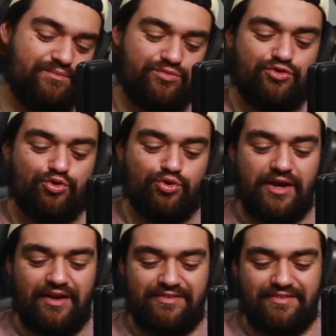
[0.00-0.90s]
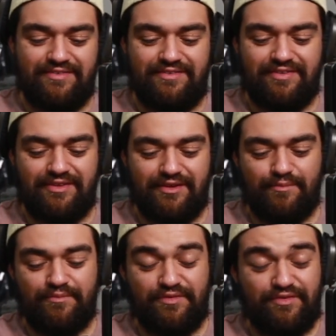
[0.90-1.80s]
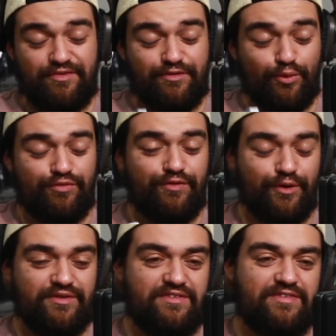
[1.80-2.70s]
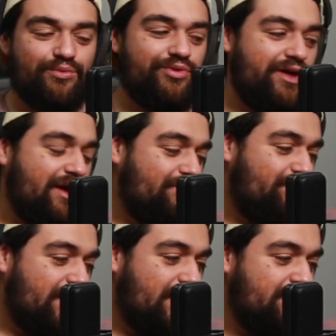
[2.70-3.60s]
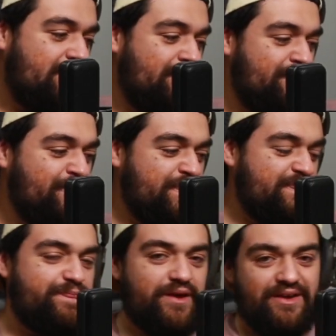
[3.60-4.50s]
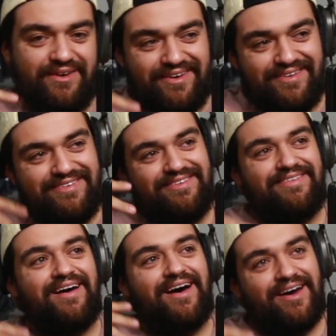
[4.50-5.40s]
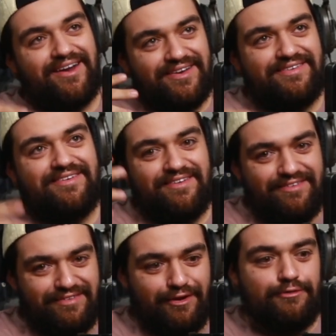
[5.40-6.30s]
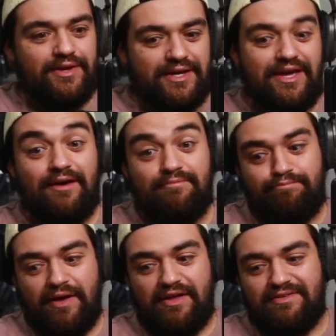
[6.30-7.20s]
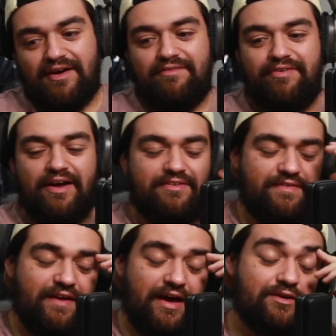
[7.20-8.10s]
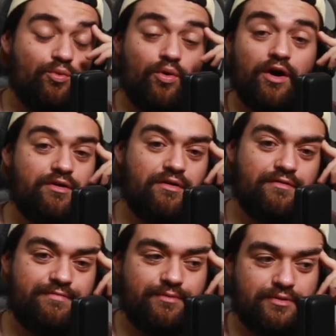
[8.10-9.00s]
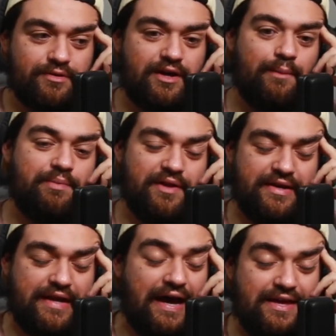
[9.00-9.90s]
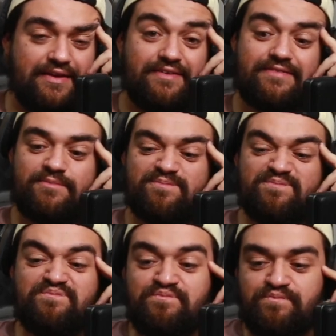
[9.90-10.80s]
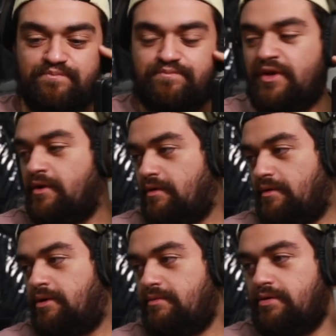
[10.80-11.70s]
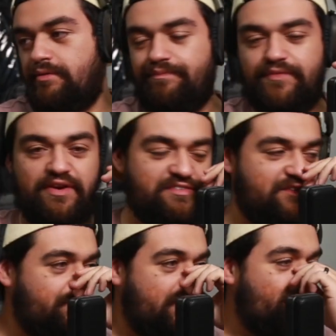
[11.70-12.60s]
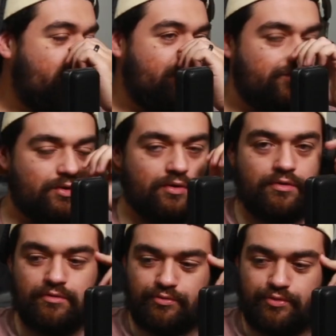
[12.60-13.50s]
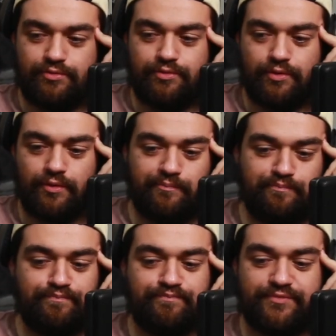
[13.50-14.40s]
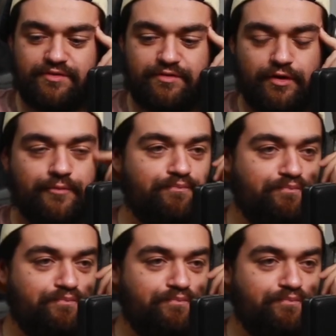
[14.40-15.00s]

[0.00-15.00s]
2 days into the sore throat still there, but I think it's starting to slowly get better. I've had to take work off for a couple of days and it's just been real raw. So